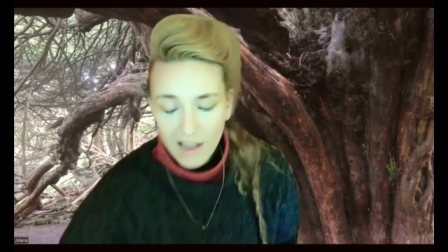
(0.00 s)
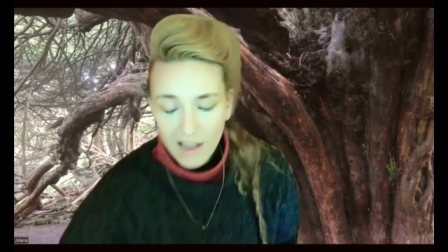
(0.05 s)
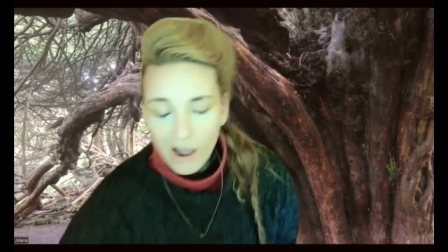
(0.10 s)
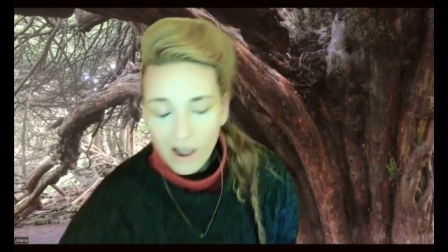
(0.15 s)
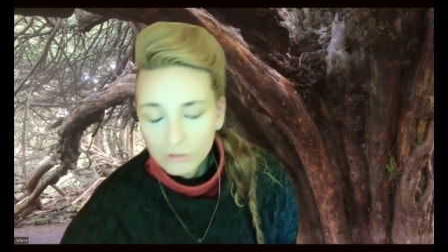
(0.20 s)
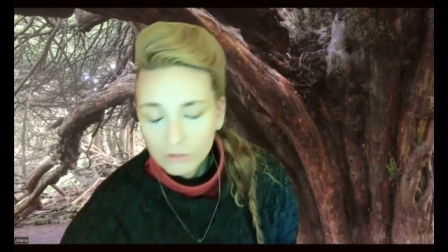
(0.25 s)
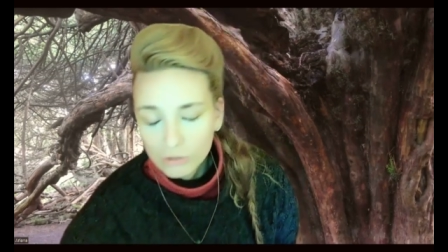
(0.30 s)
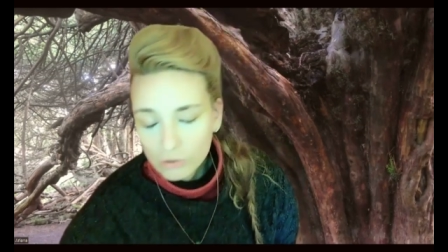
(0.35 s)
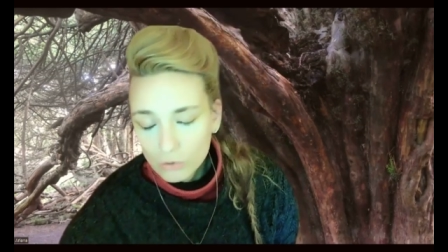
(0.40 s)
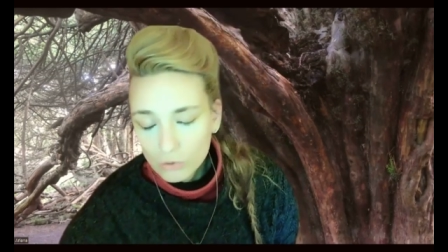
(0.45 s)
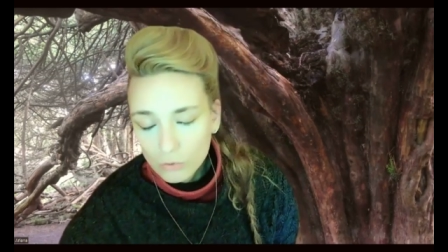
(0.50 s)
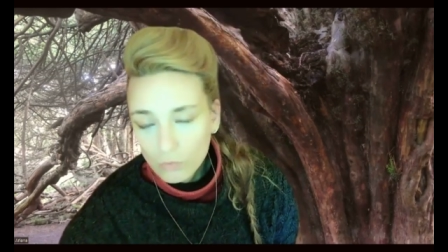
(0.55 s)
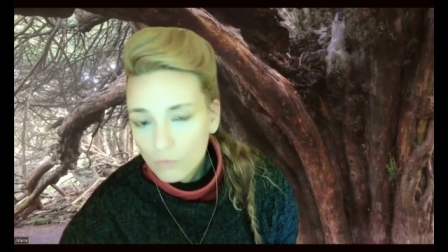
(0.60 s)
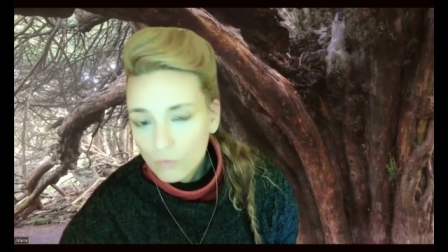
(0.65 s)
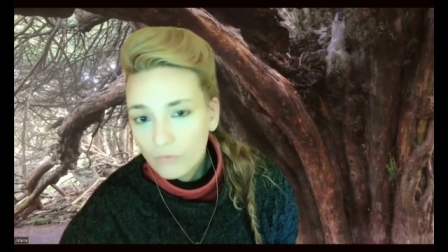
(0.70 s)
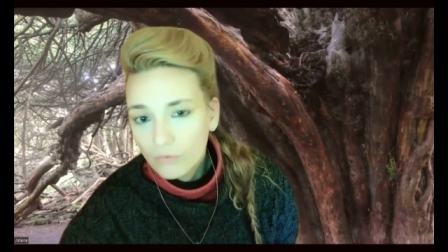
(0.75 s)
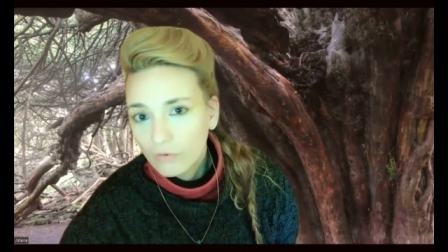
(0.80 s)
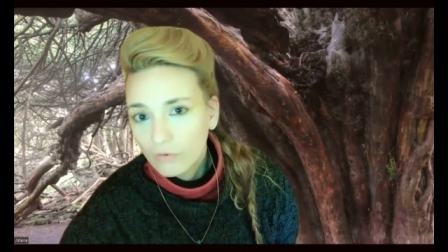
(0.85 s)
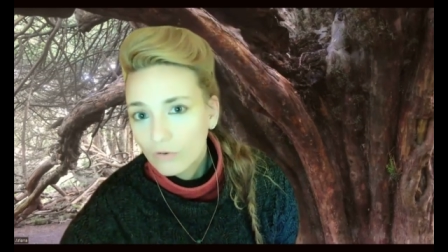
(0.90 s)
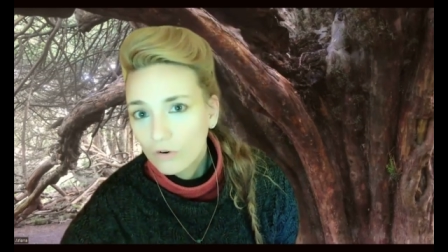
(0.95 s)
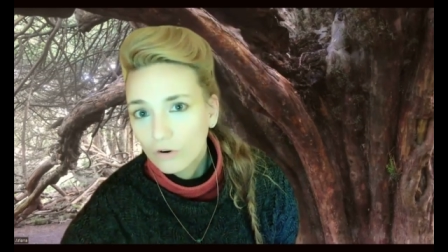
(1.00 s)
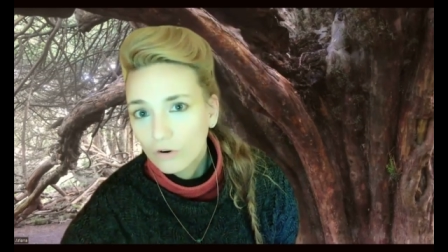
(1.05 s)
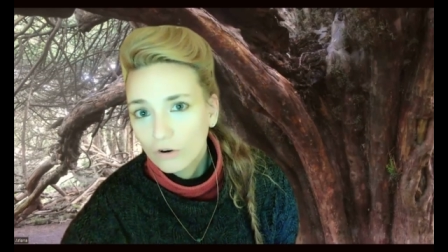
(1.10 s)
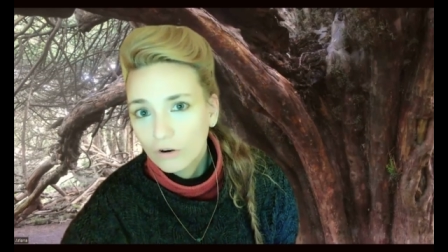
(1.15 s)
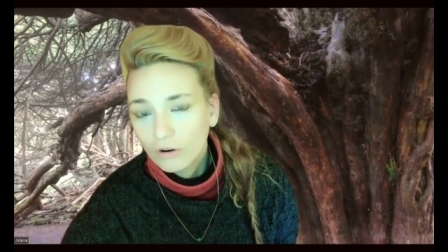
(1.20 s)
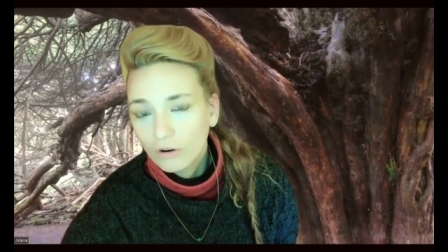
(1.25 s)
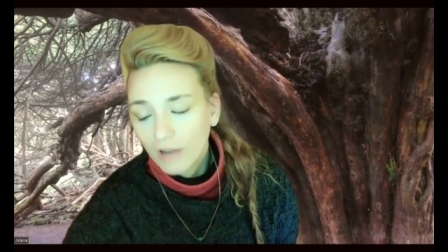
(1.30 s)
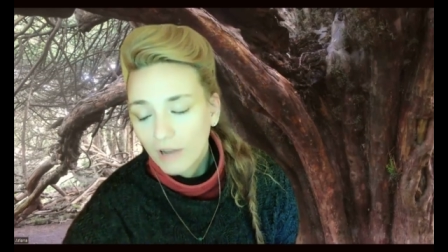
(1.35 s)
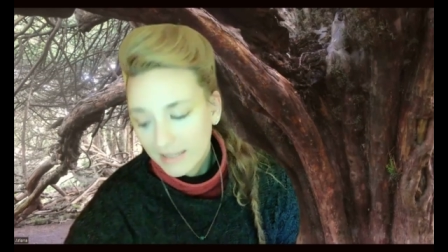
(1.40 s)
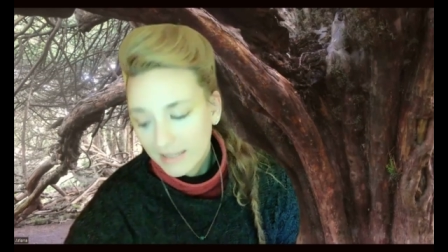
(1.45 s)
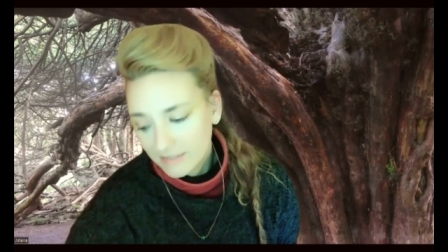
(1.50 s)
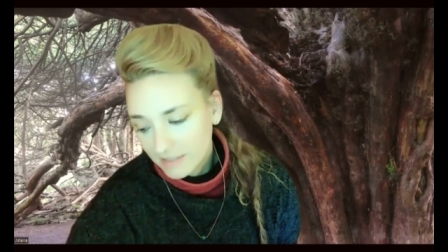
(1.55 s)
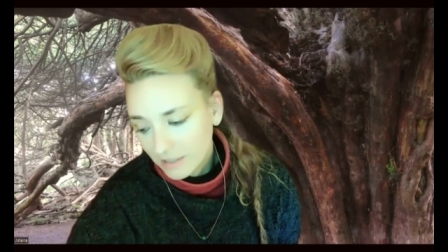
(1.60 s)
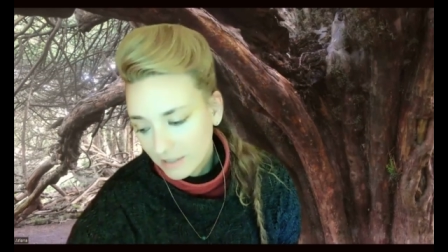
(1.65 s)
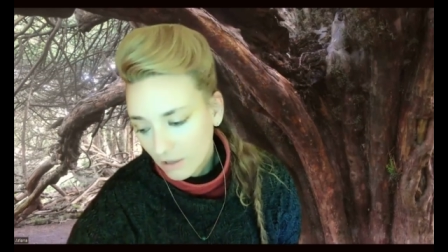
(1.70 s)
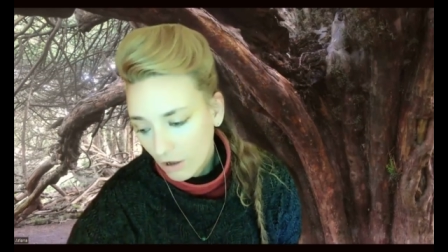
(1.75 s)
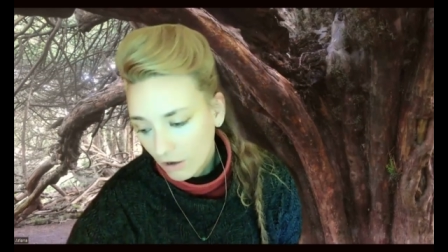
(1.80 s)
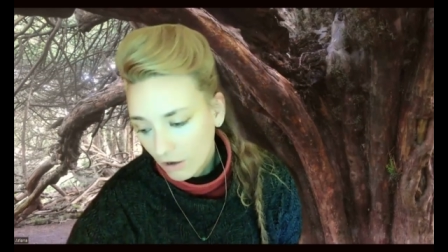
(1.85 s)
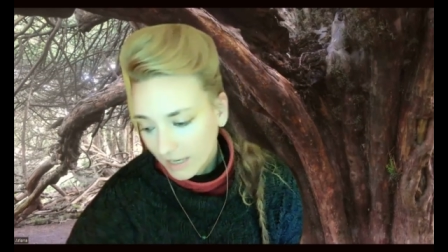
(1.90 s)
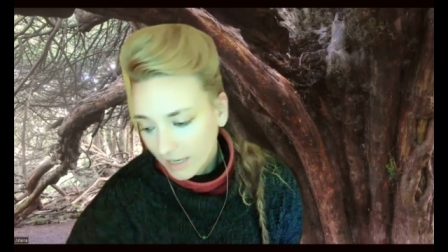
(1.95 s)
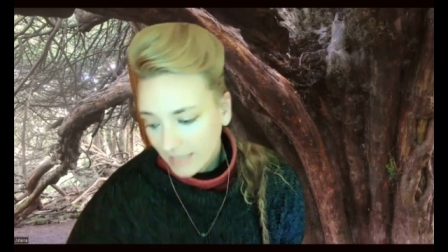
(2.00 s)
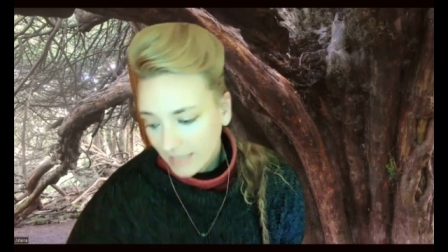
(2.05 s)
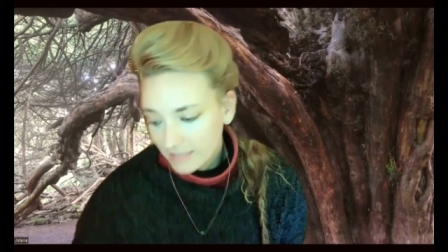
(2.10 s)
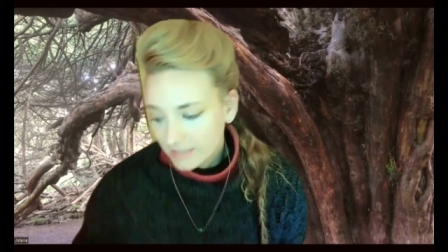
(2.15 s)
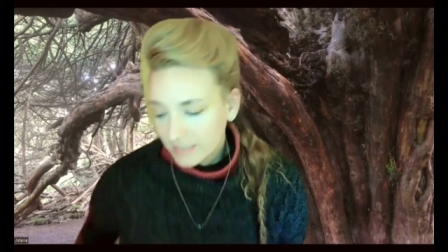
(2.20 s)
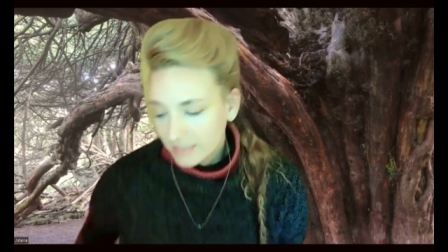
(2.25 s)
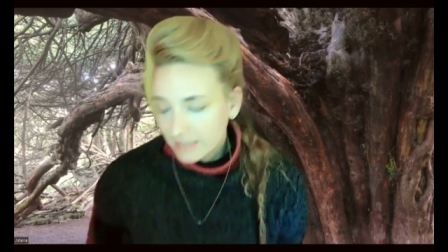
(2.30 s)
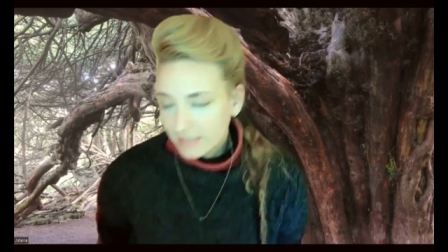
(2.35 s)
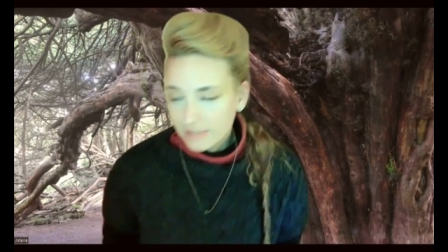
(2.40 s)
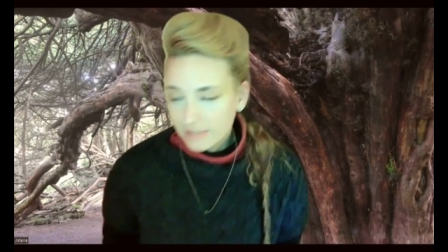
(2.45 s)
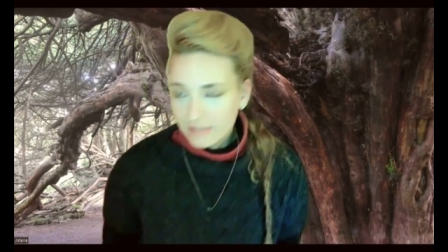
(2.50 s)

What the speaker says: haunt you for as long as it